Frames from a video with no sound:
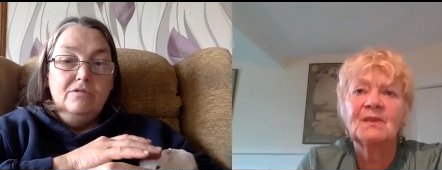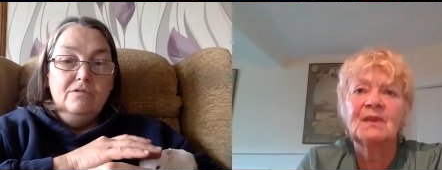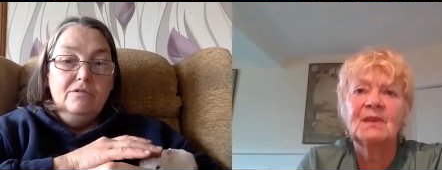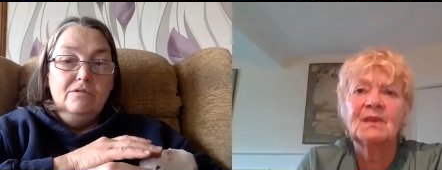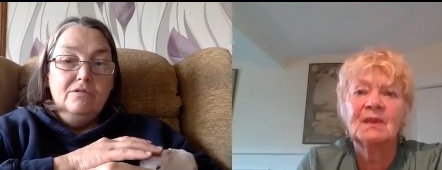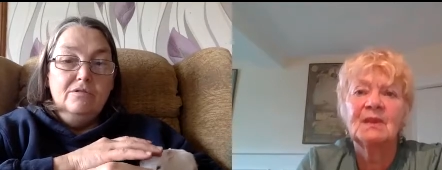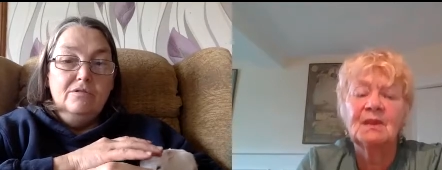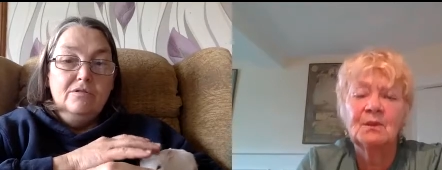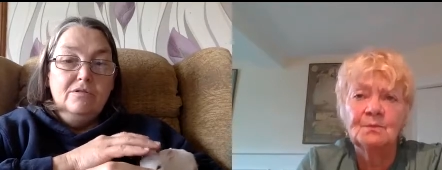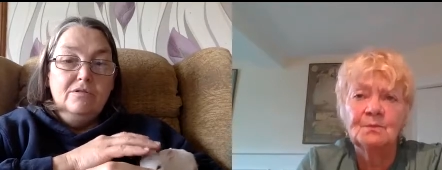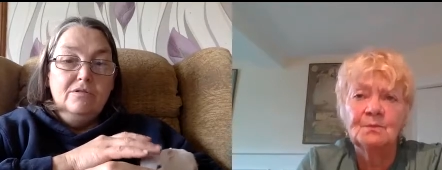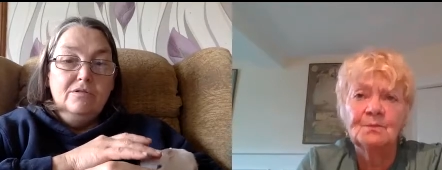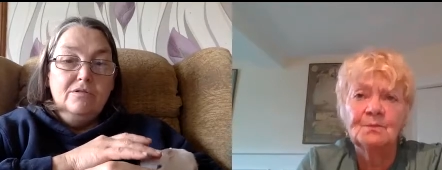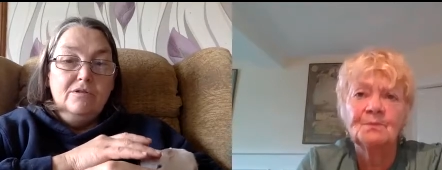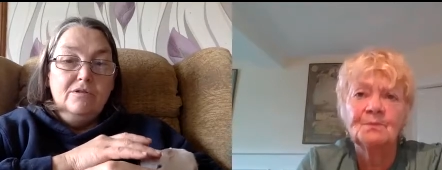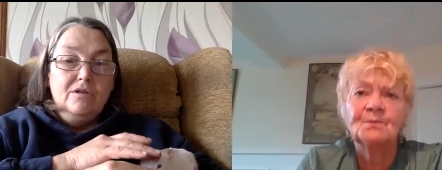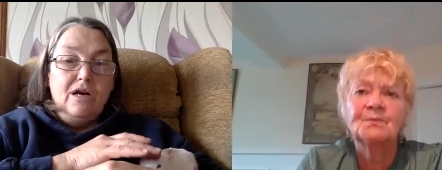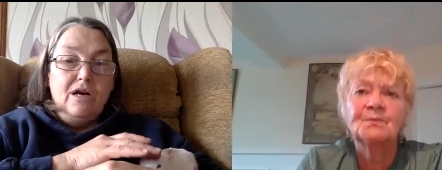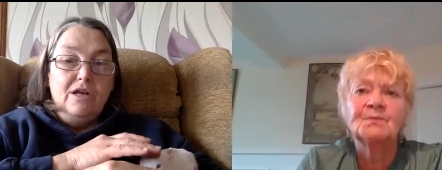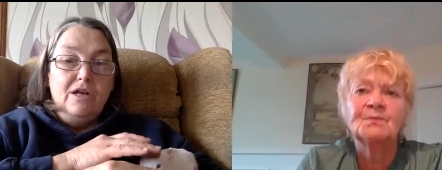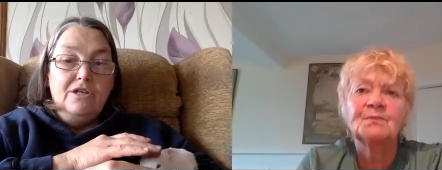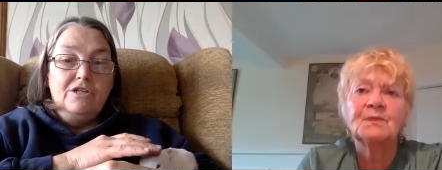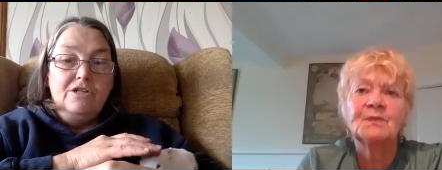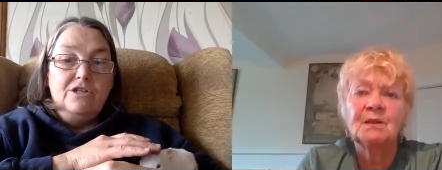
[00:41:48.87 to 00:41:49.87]
Speaker 1: Yeah.
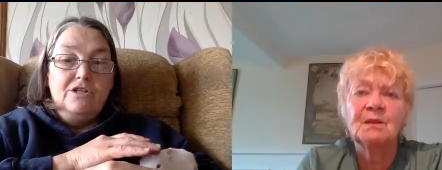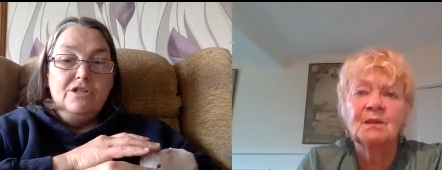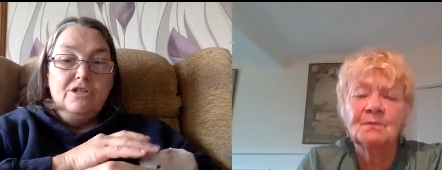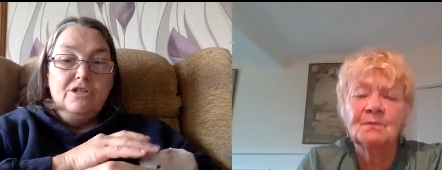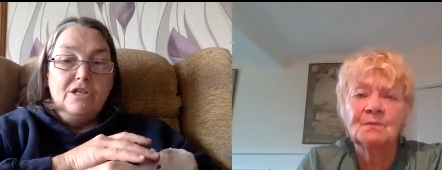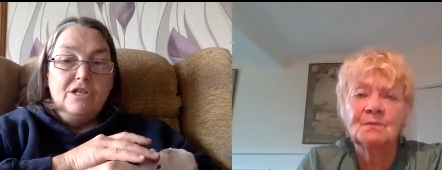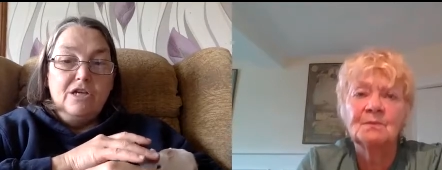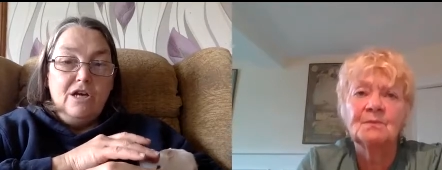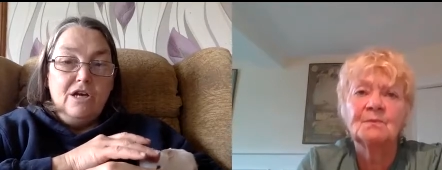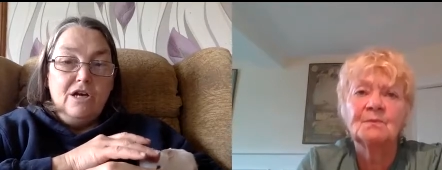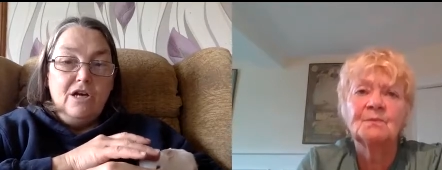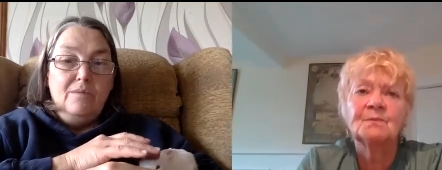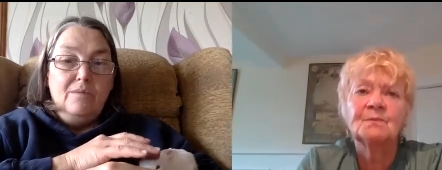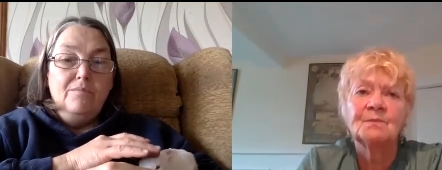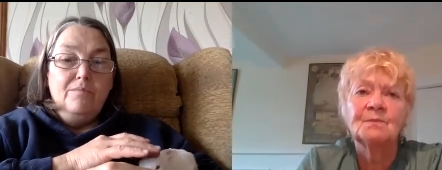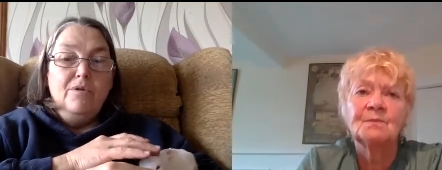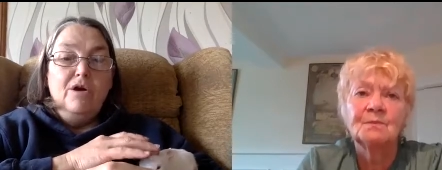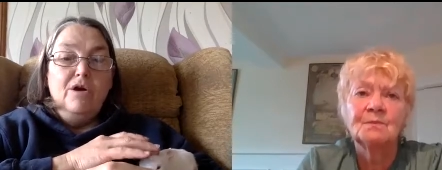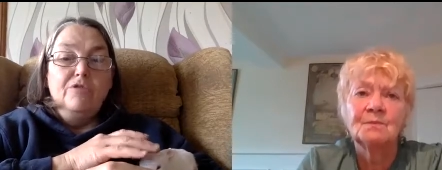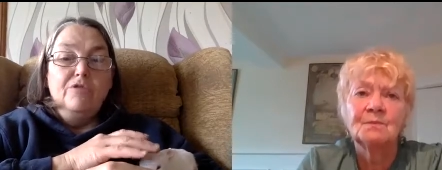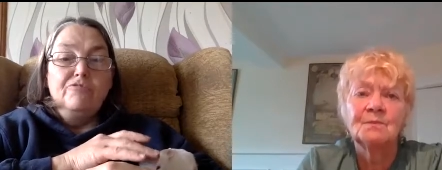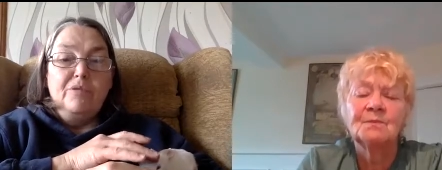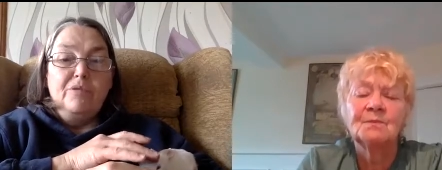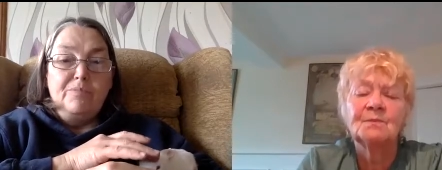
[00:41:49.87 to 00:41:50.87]
And it's just time
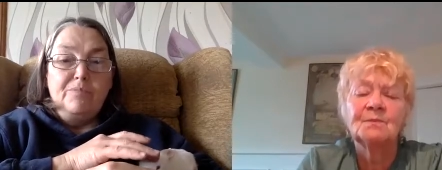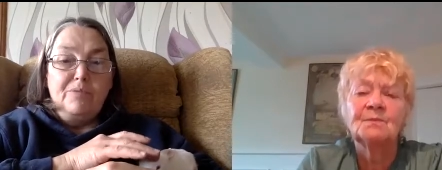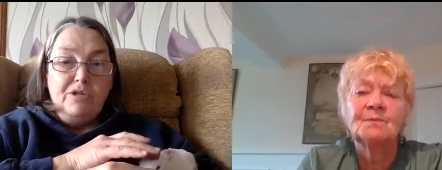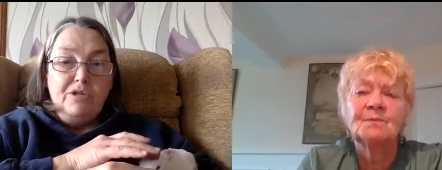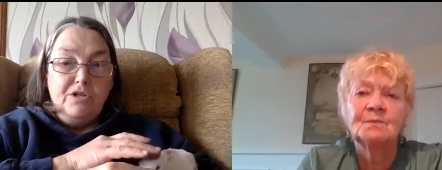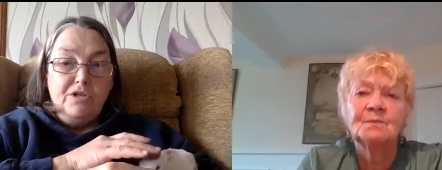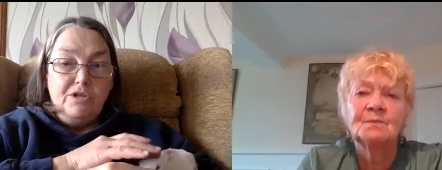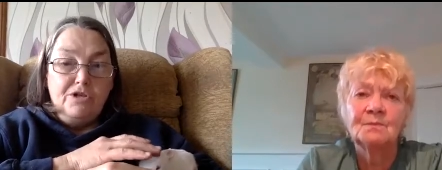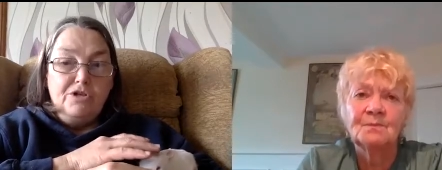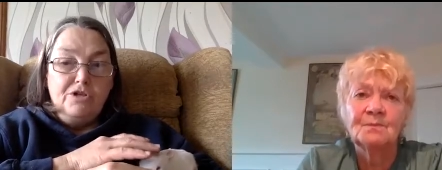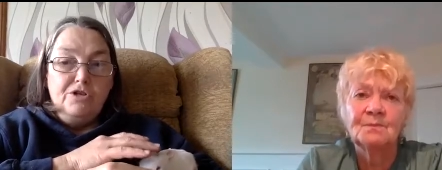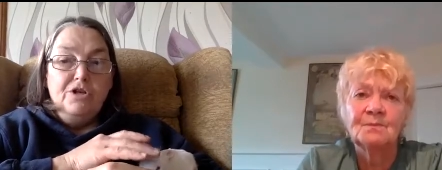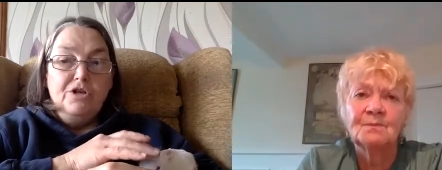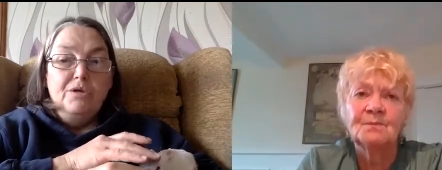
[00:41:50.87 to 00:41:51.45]
and repetition